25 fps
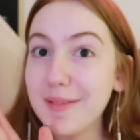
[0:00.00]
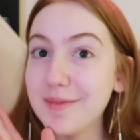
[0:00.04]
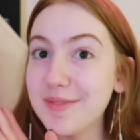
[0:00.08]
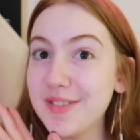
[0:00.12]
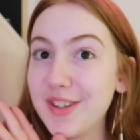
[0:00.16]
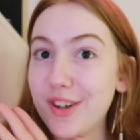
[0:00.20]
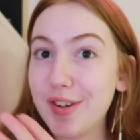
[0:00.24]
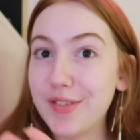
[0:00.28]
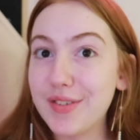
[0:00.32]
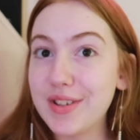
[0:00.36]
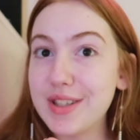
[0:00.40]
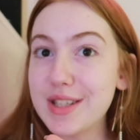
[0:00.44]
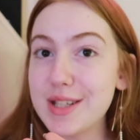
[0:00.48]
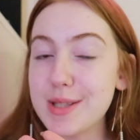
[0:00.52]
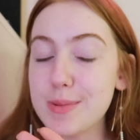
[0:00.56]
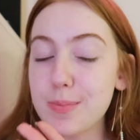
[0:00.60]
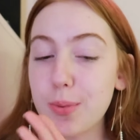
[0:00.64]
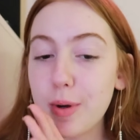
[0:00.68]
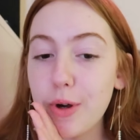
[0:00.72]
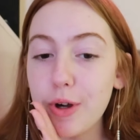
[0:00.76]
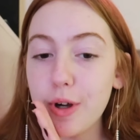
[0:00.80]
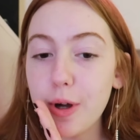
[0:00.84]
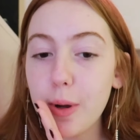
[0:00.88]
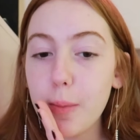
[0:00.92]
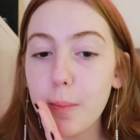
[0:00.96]
I'm loving this
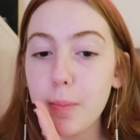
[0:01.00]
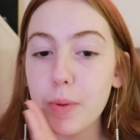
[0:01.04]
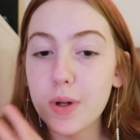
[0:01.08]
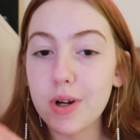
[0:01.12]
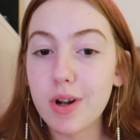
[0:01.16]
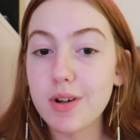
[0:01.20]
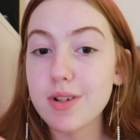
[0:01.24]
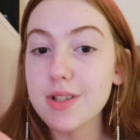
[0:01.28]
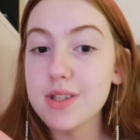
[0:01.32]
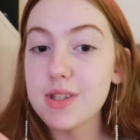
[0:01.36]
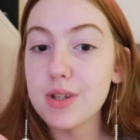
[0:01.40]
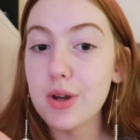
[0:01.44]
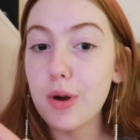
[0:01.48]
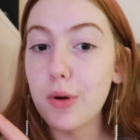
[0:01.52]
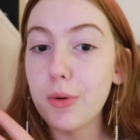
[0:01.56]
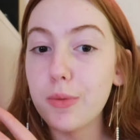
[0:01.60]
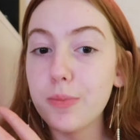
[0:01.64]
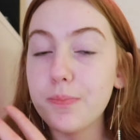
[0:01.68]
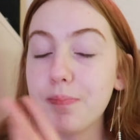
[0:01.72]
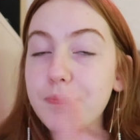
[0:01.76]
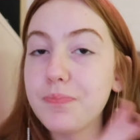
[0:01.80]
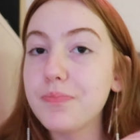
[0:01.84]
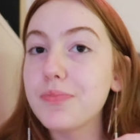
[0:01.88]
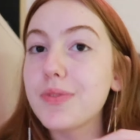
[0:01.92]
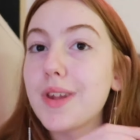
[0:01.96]
book, but also
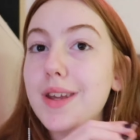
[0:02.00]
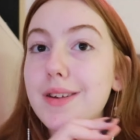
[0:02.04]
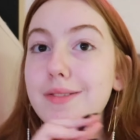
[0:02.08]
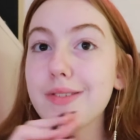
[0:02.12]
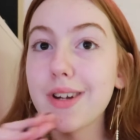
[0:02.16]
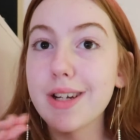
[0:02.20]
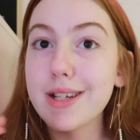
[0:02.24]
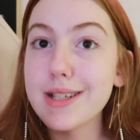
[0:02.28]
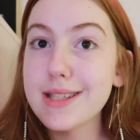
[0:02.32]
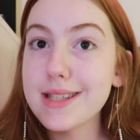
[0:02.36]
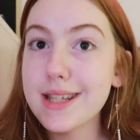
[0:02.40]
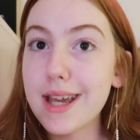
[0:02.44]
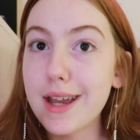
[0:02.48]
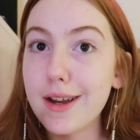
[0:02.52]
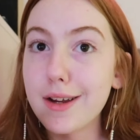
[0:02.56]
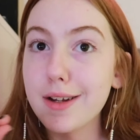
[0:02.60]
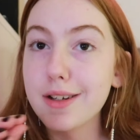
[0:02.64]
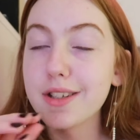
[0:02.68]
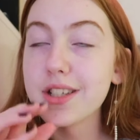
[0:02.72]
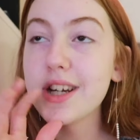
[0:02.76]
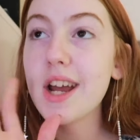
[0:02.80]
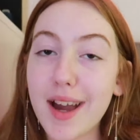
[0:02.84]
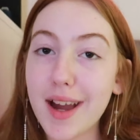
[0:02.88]
very scared.